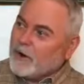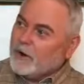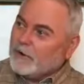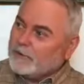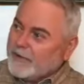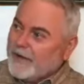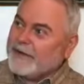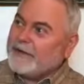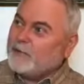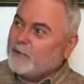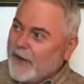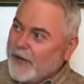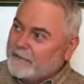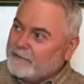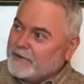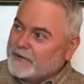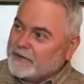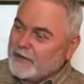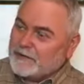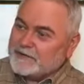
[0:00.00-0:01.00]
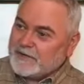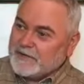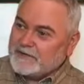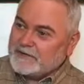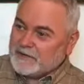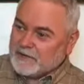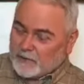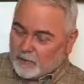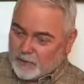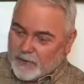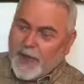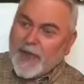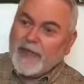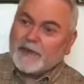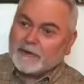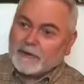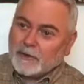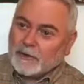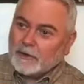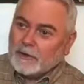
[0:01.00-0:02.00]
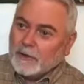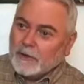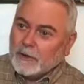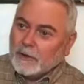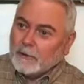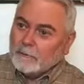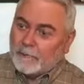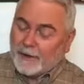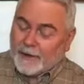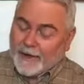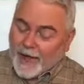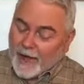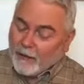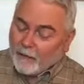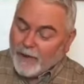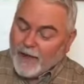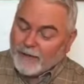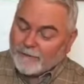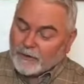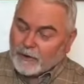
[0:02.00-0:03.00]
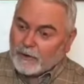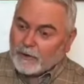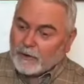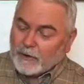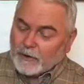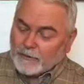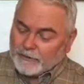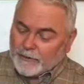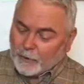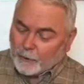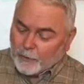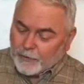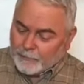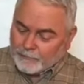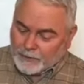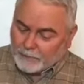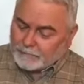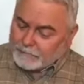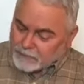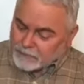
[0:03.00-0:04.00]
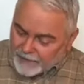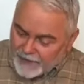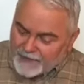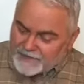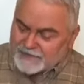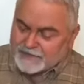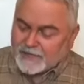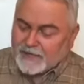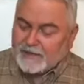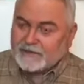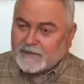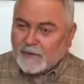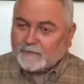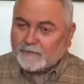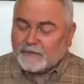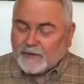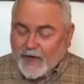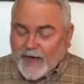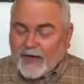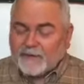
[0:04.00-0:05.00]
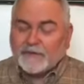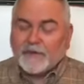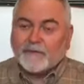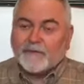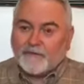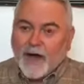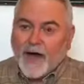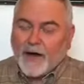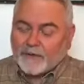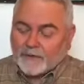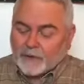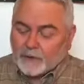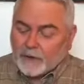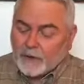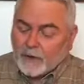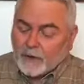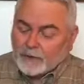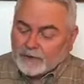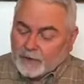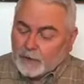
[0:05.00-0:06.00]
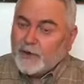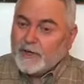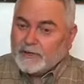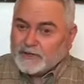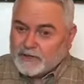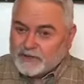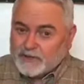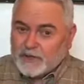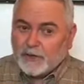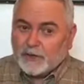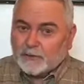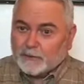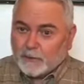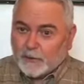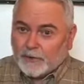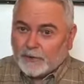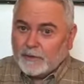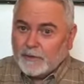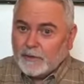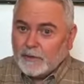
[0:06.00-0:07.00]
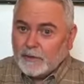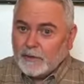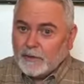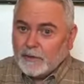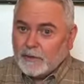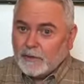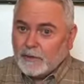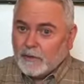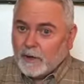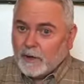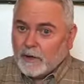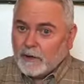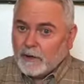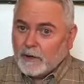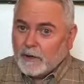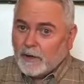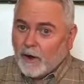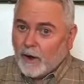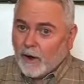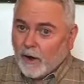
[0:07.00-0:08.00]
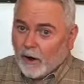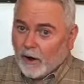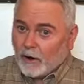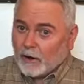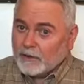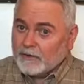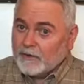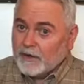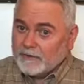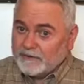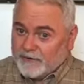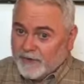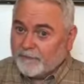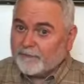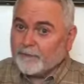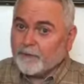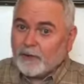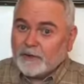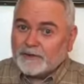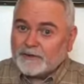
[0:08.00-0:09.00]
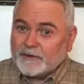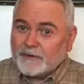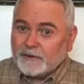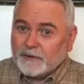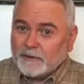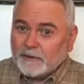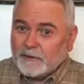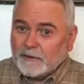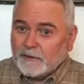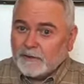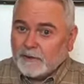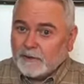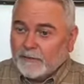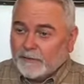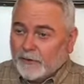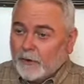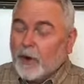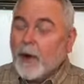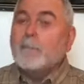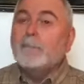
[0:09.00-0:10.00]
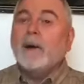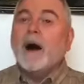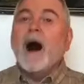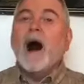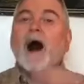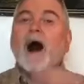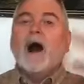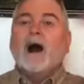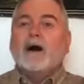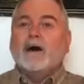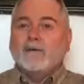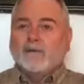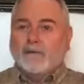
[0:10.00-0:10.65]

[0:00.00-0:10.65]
anyway because He's the creator but however, the, the blessings of God the Father to his children are different. They're above